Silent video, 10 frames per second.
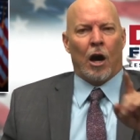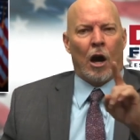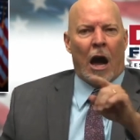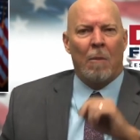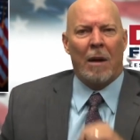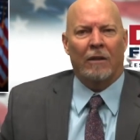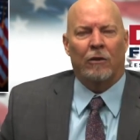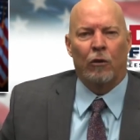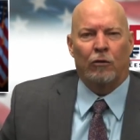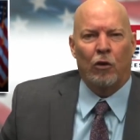How about
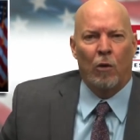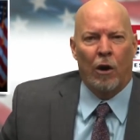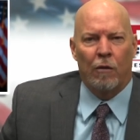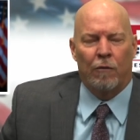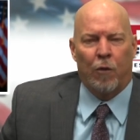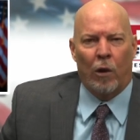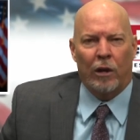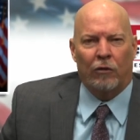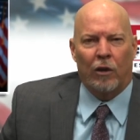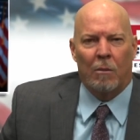those 240
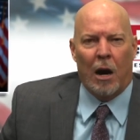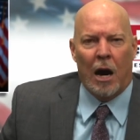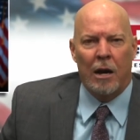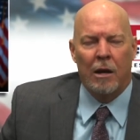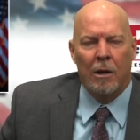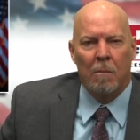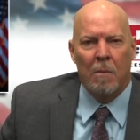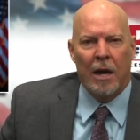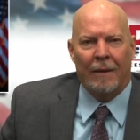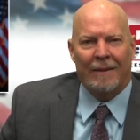some odd
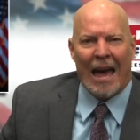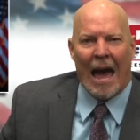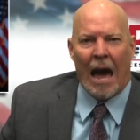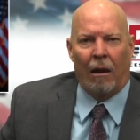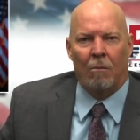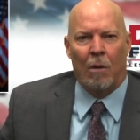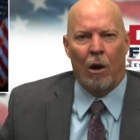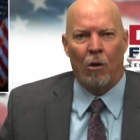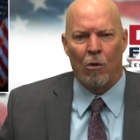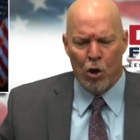men at the
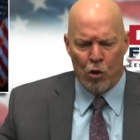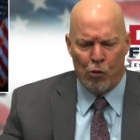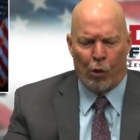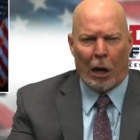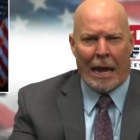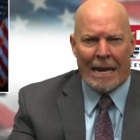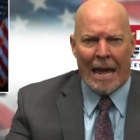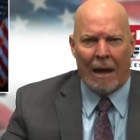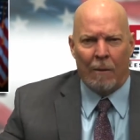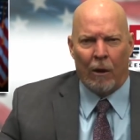Alamo who laid
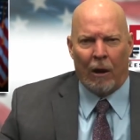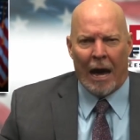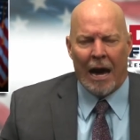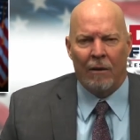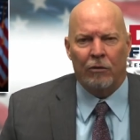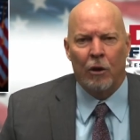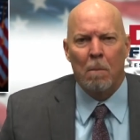down their lives?